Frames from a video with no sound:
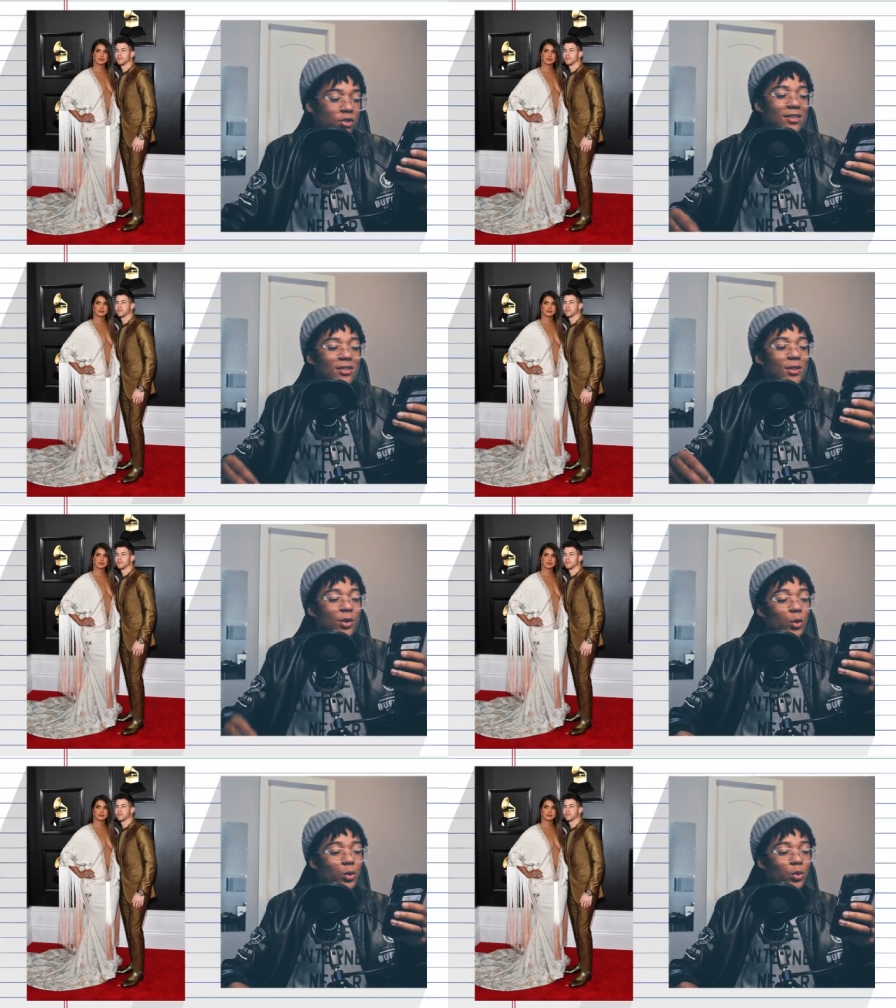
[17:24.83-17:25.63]
His
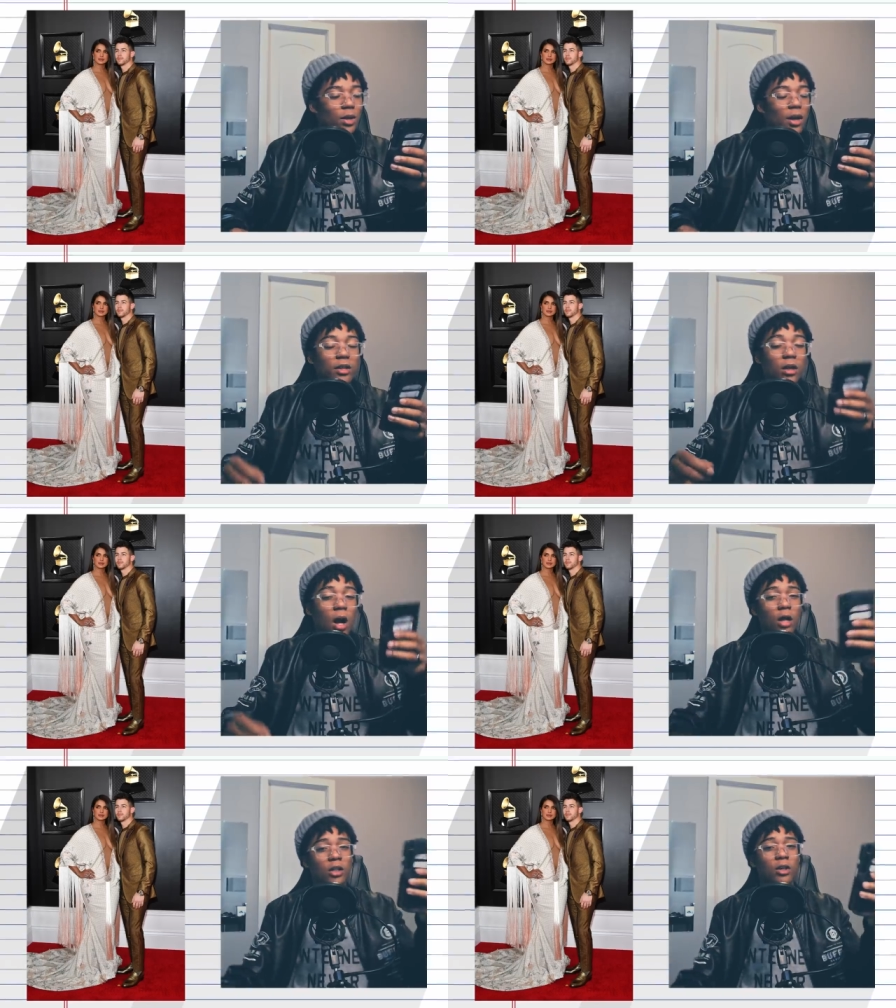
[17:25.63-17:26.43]
suit the
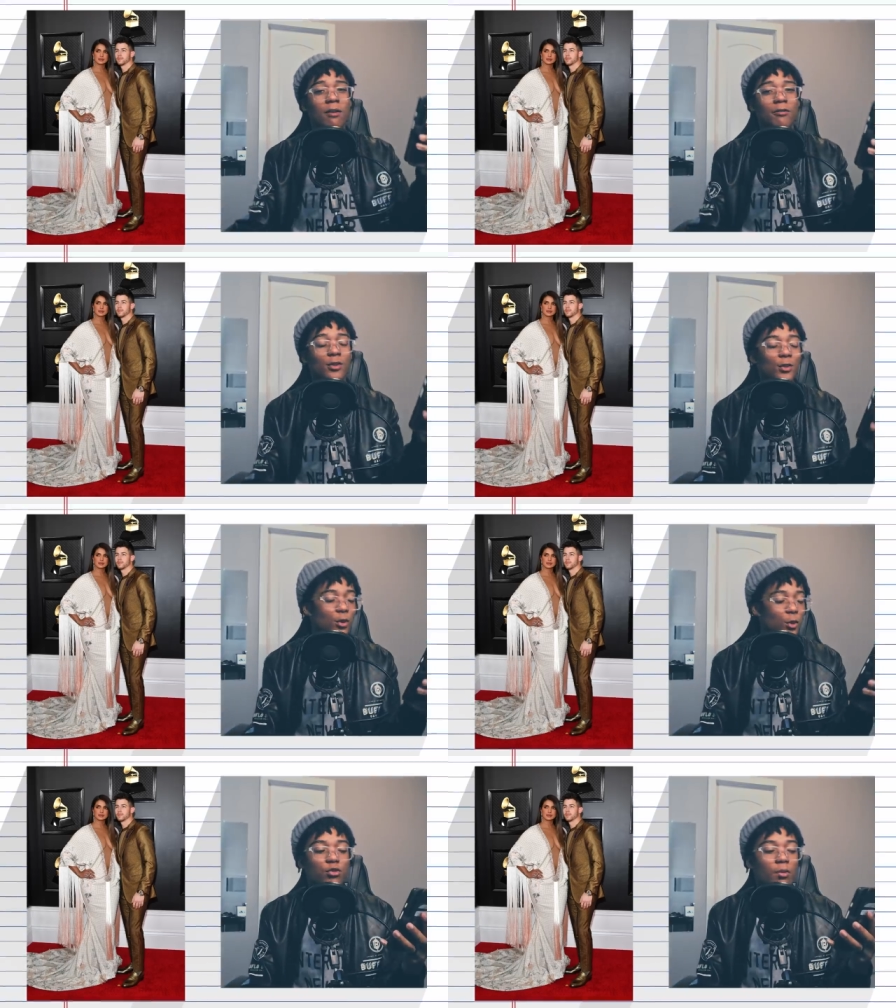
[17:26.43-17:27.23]
color of his
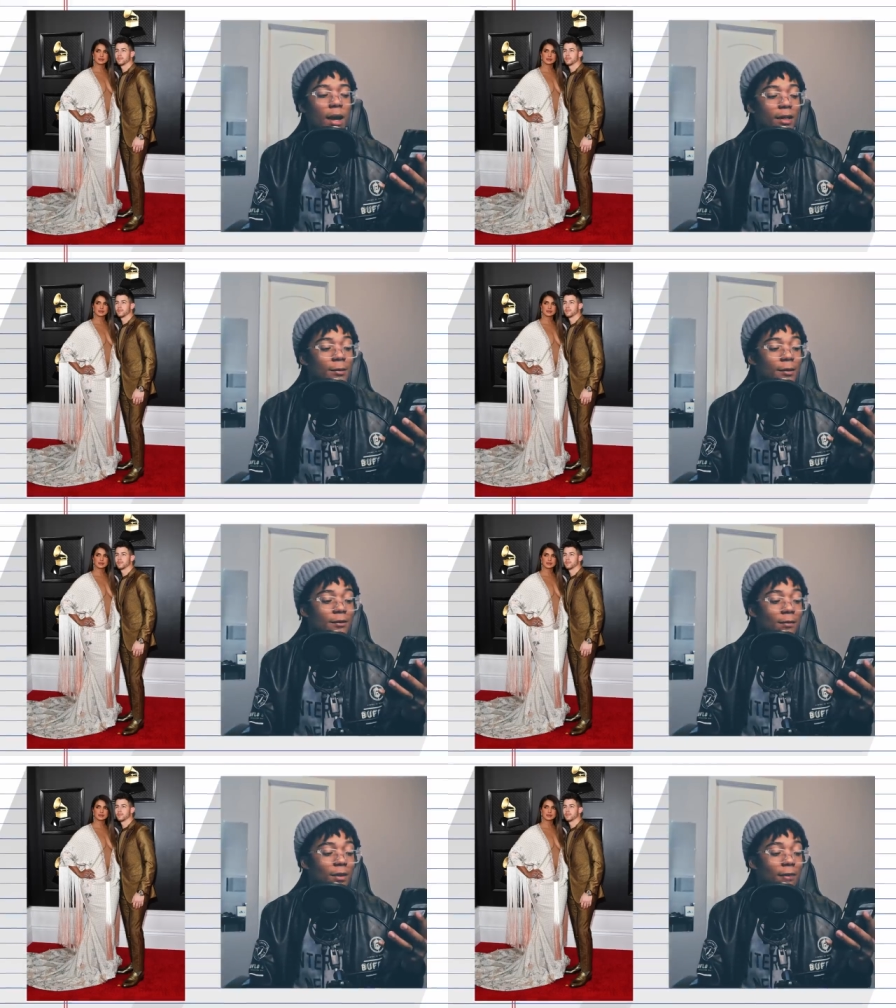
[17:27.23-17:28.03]
suit is reminding me of
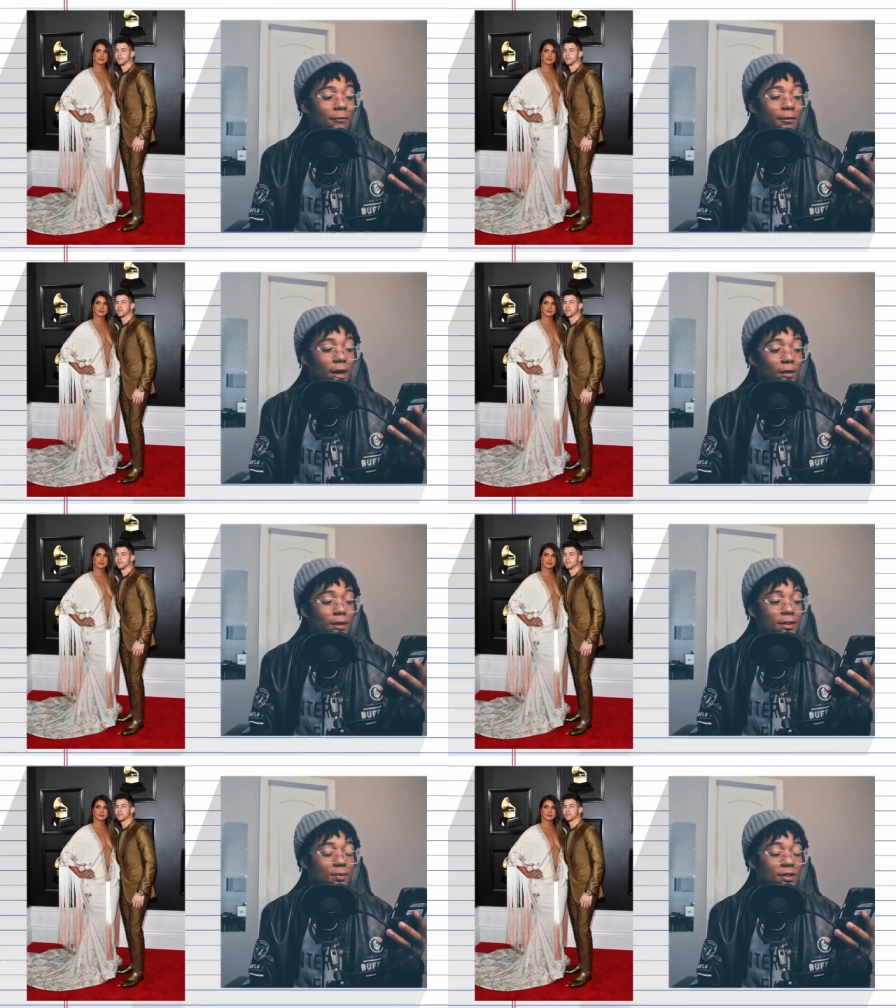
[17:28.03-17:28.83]
something
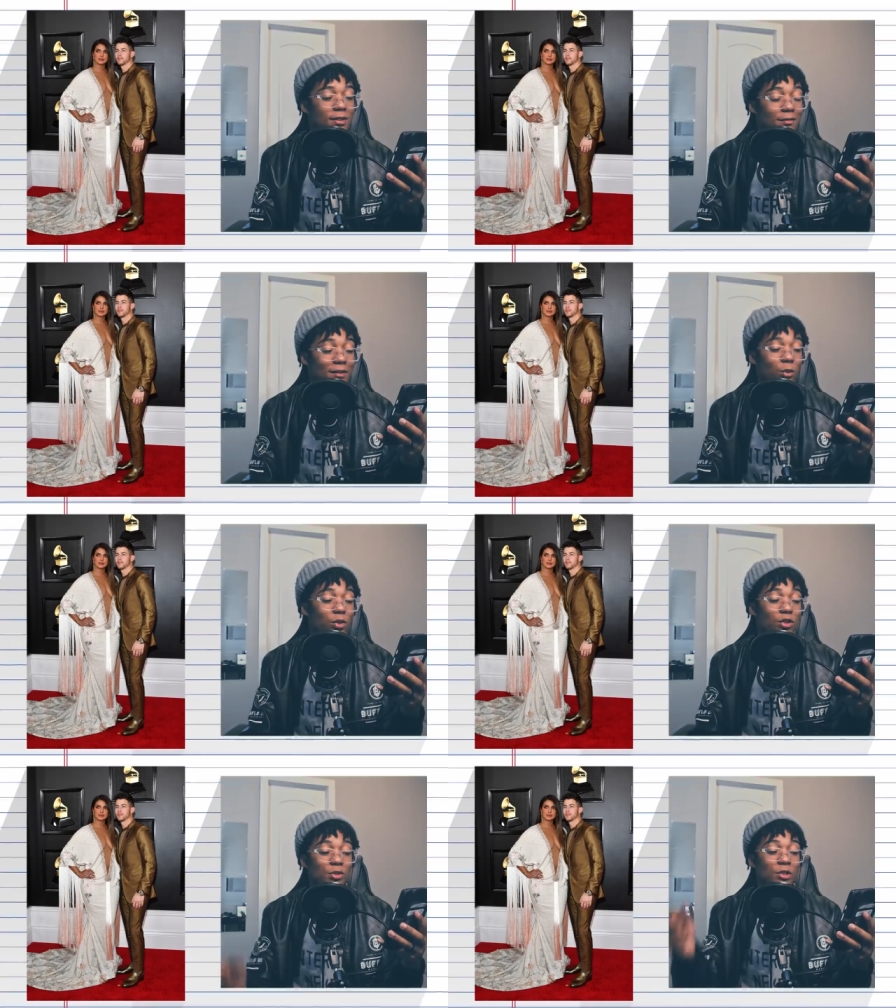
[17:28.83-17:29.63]
very specific,
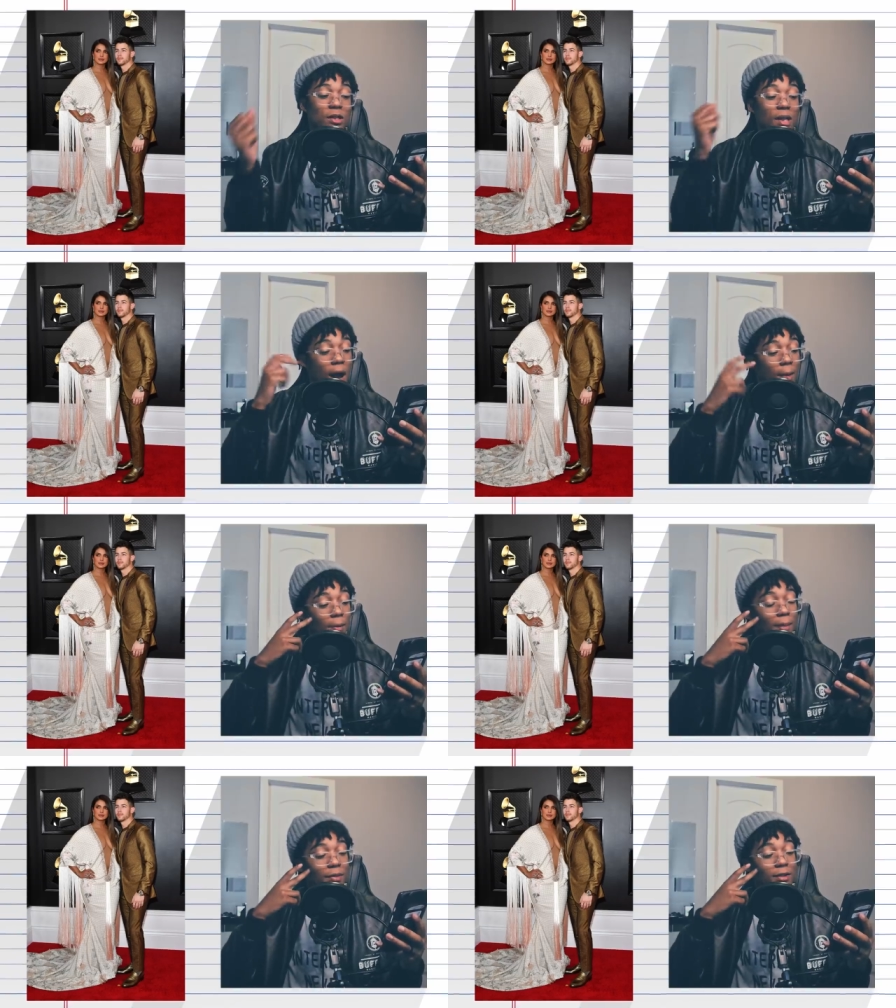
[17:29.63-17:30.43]
which is not
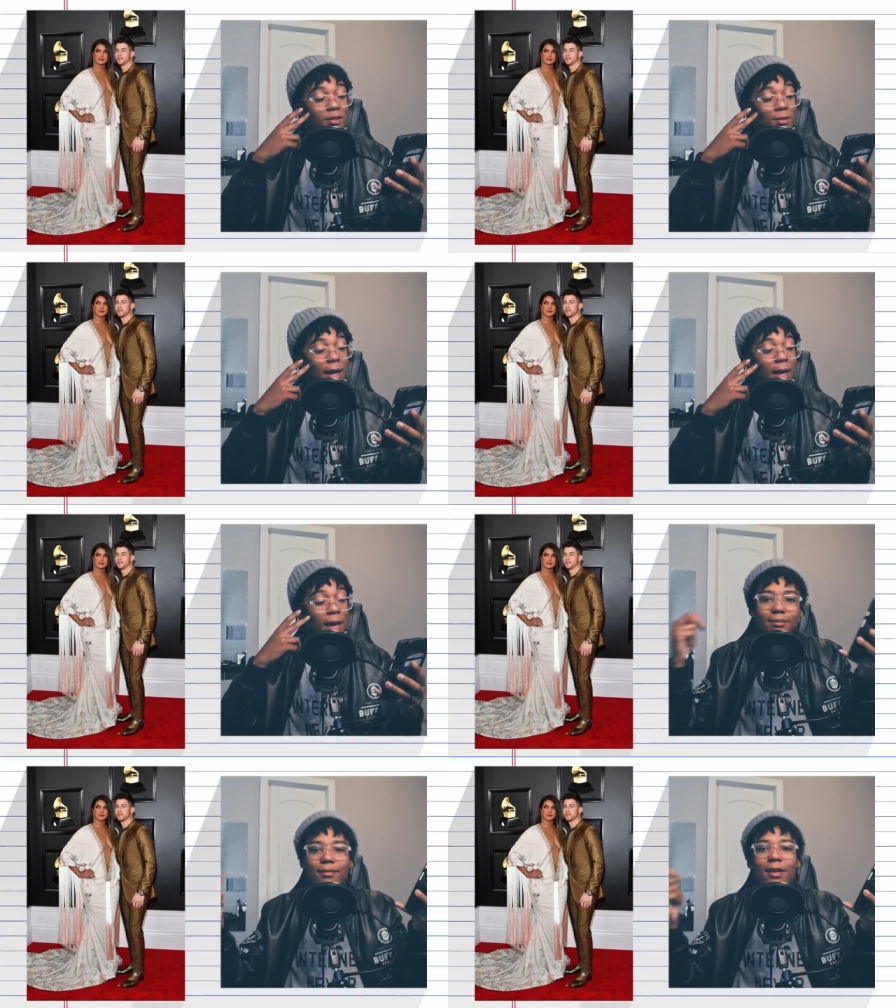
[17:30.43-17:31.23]
popping into my
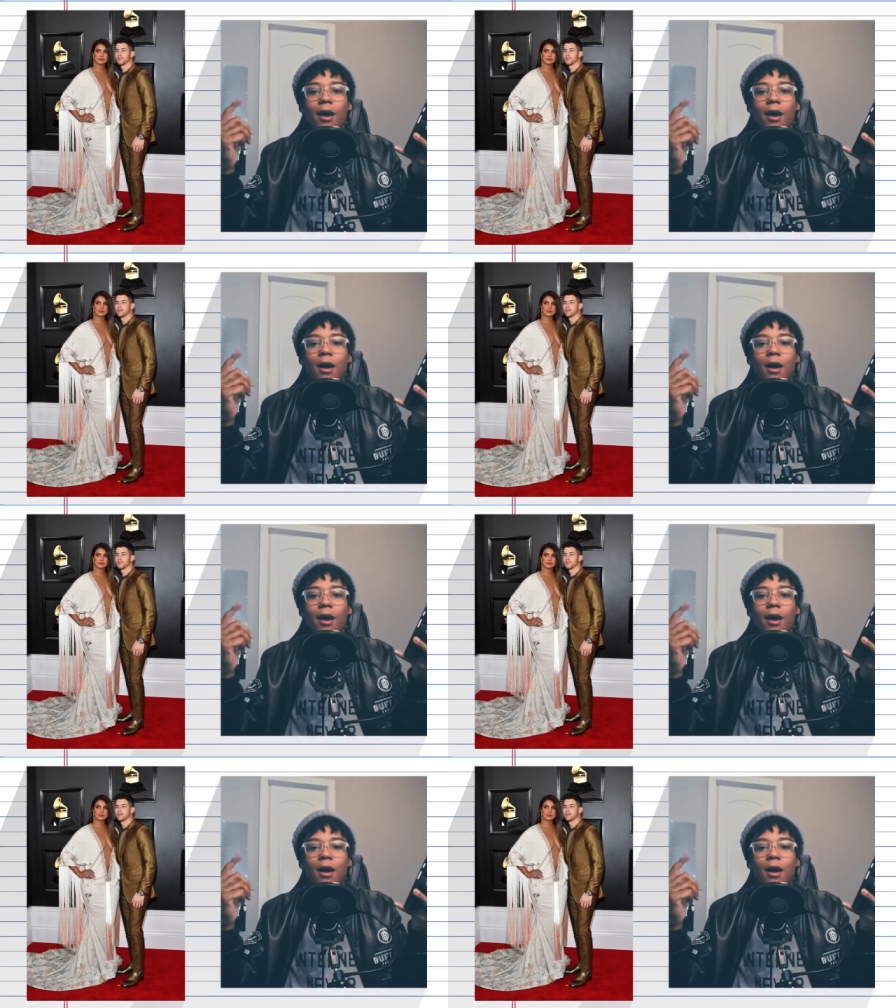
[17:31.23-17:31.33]
head.